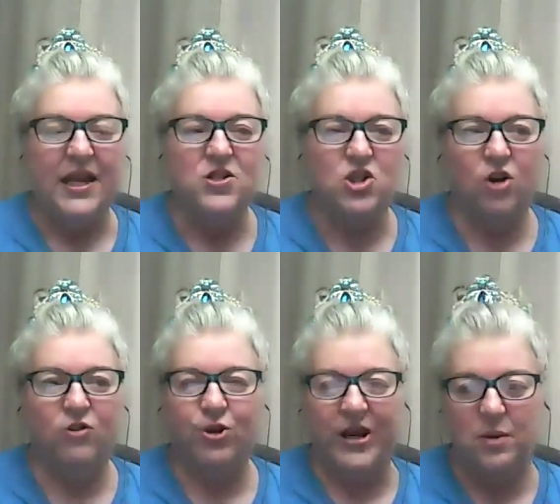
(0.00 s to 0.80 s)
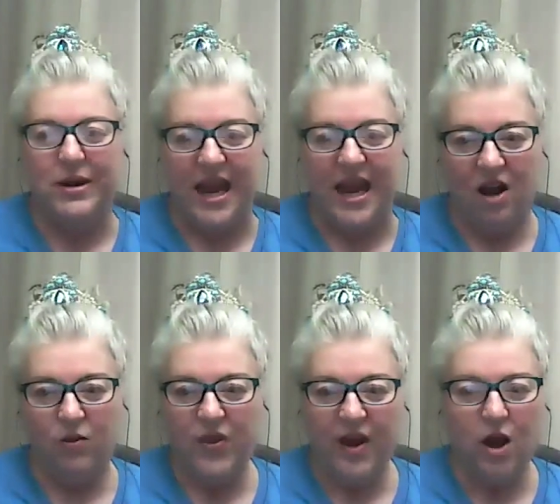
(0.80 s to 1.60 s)
So, for anybody
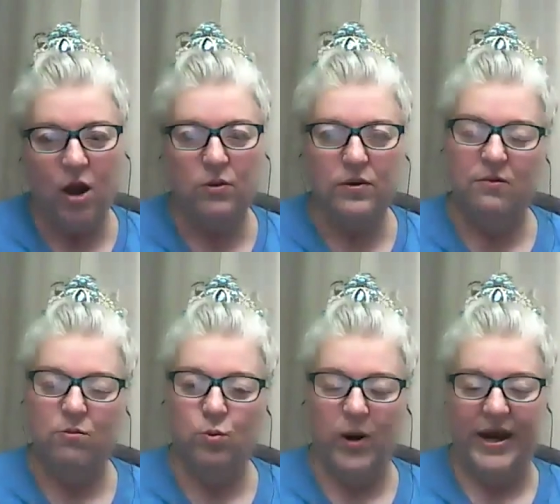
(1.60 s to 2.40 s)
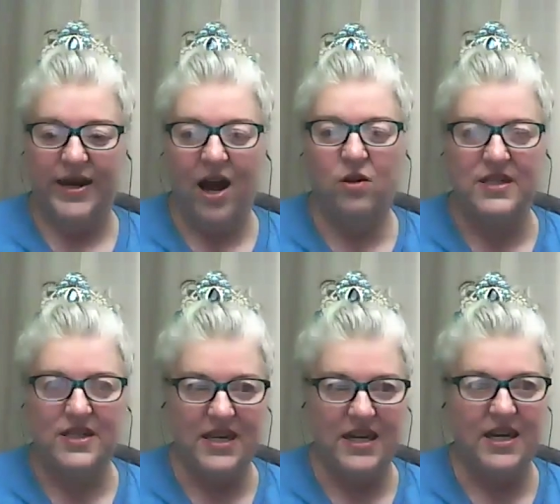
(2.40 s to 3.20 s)
out there right now
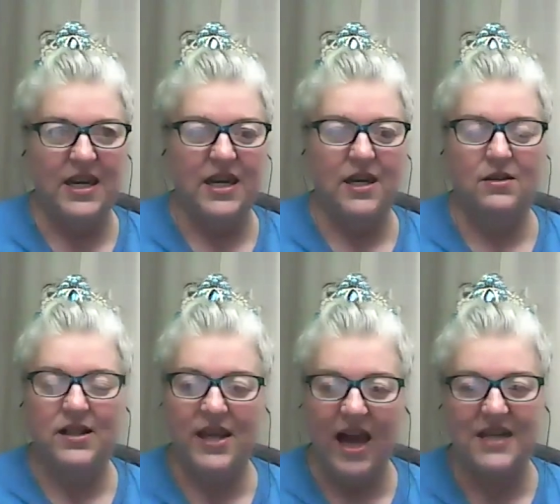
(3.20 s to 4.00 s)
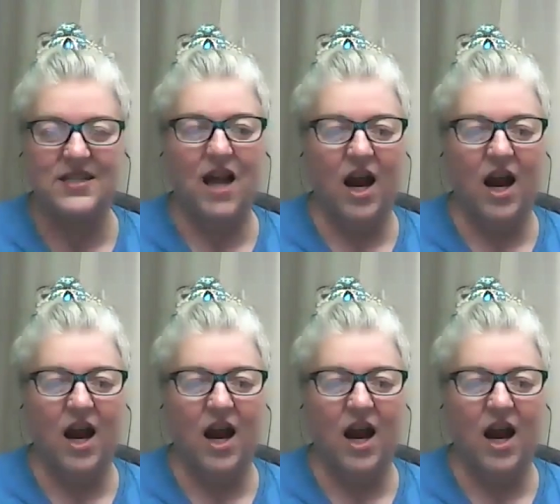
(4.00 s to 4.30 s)
that's thinking, yes,